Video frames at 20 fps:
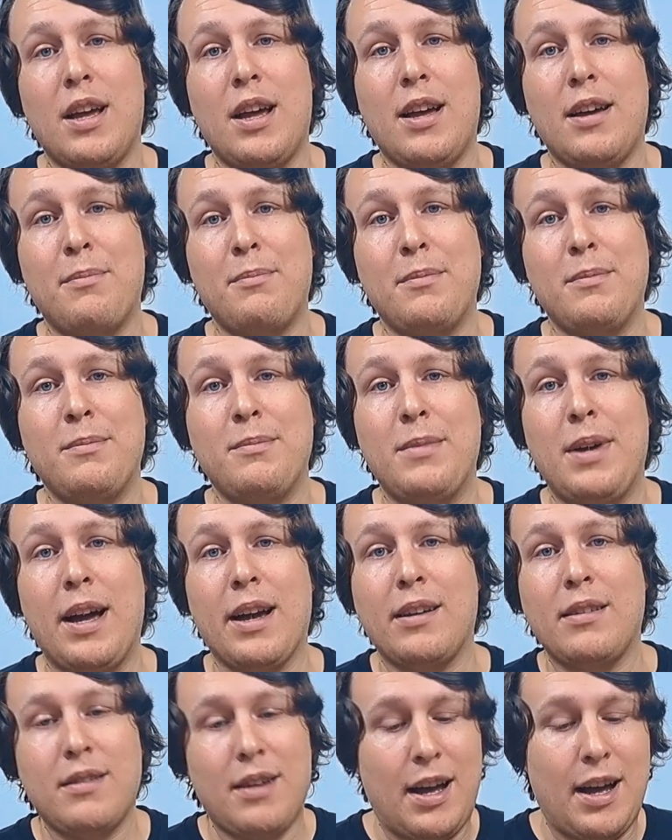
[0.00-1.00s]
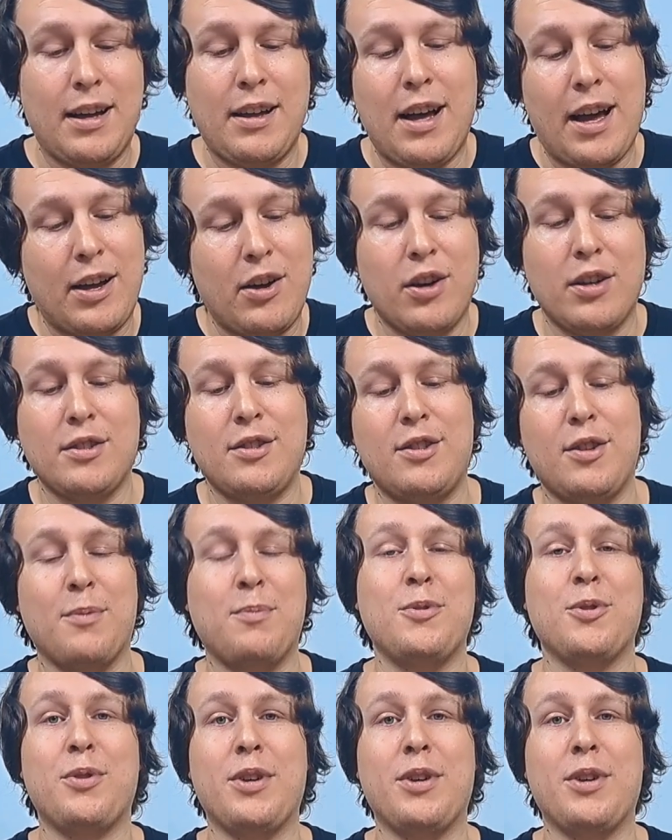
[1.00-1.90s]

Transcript: I can't stop